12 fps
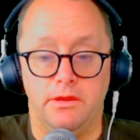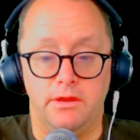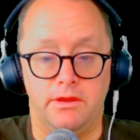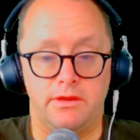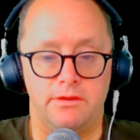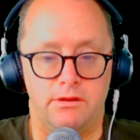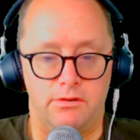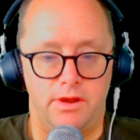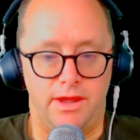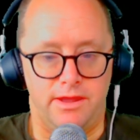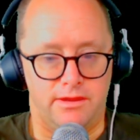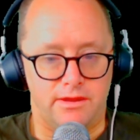
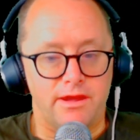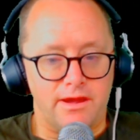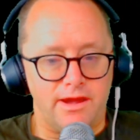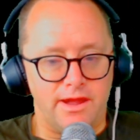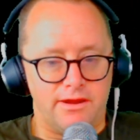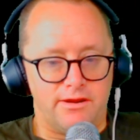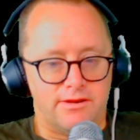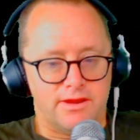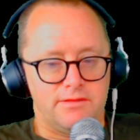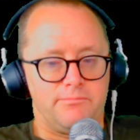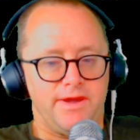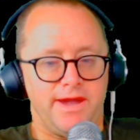I
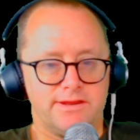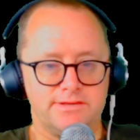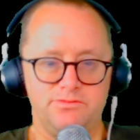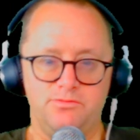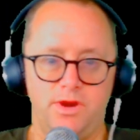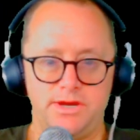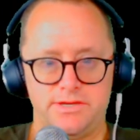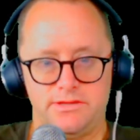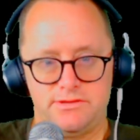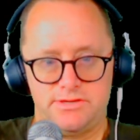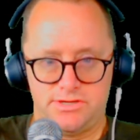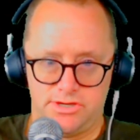hearken back to watching
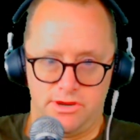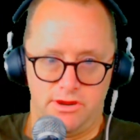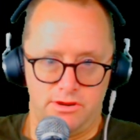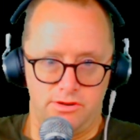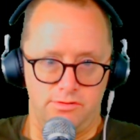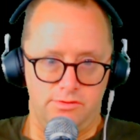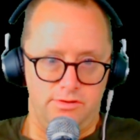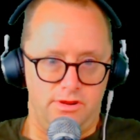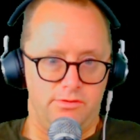this show